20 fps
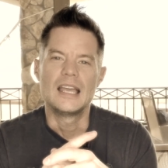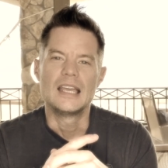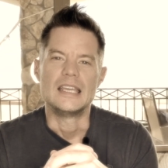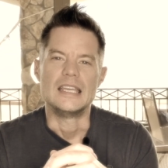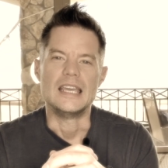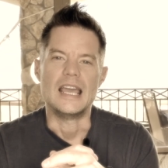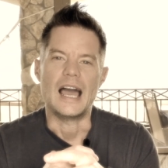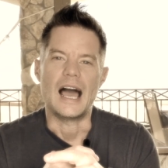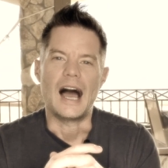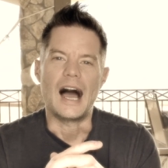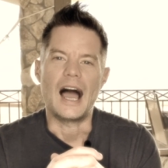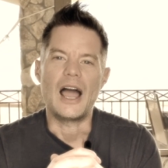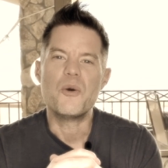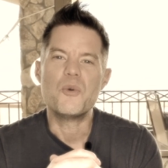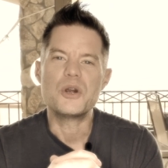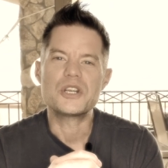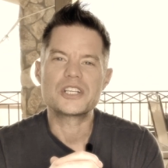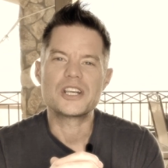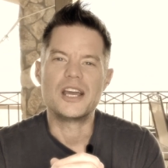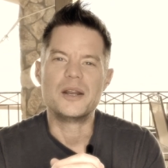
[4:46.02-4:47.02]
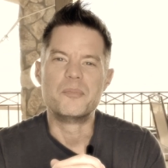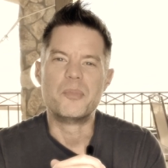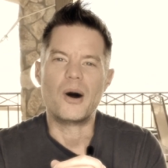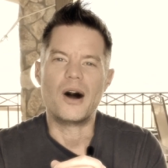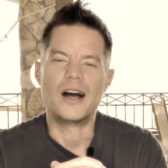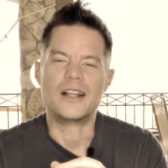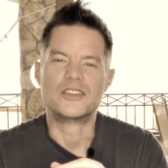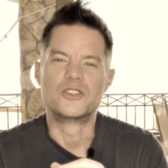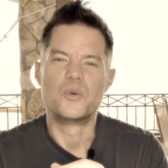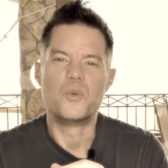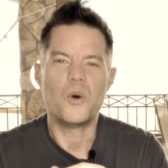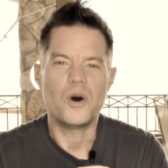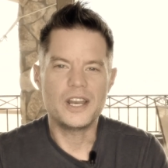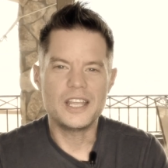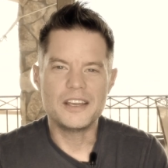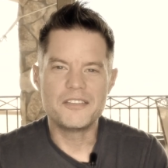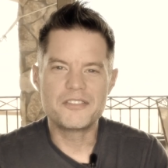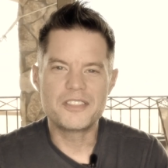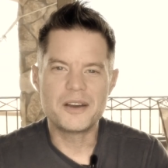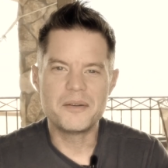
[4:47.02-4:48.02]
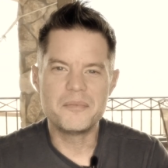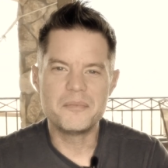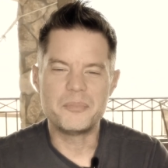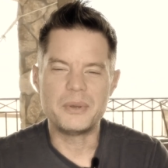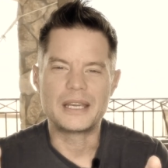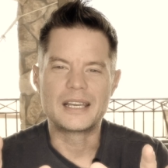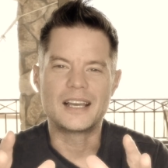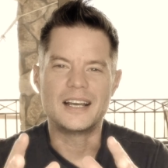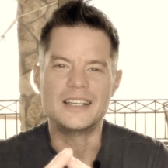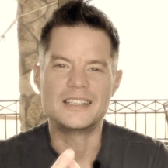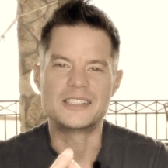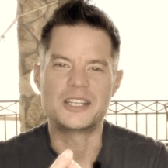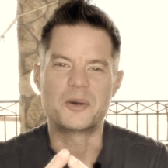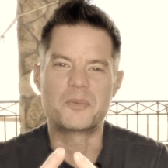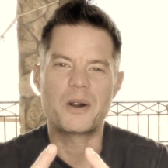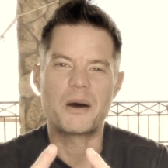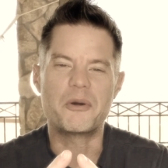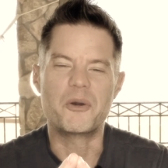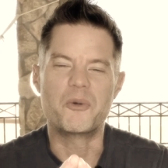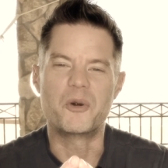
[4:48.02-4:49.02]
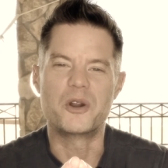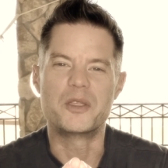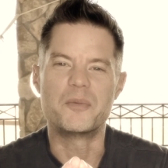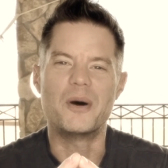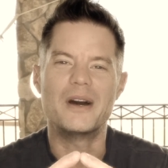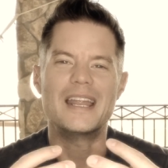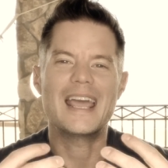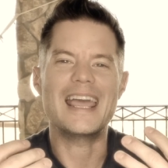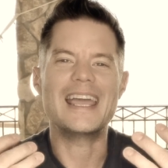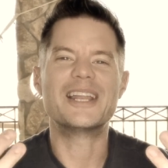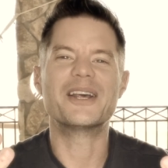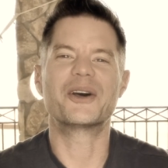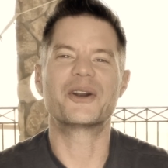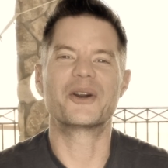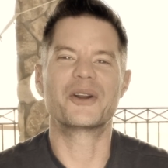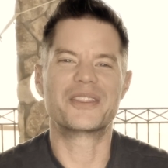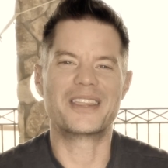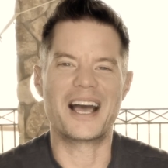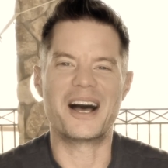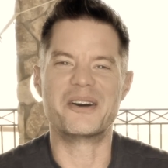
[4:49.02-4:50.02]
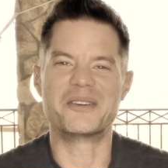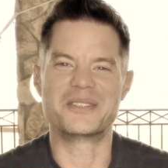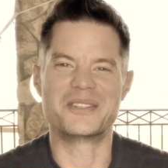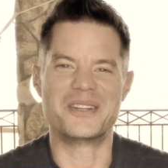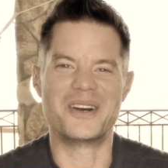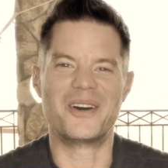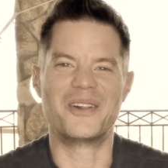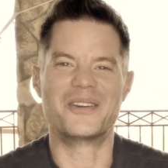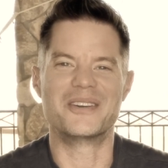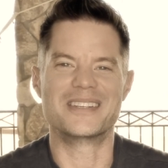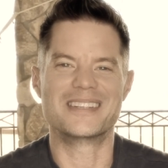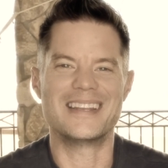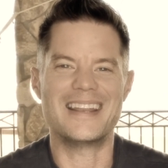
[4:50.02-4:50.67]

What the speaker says: Yeah, I wish I'd bought 20 of them because they're probably worth about $800,000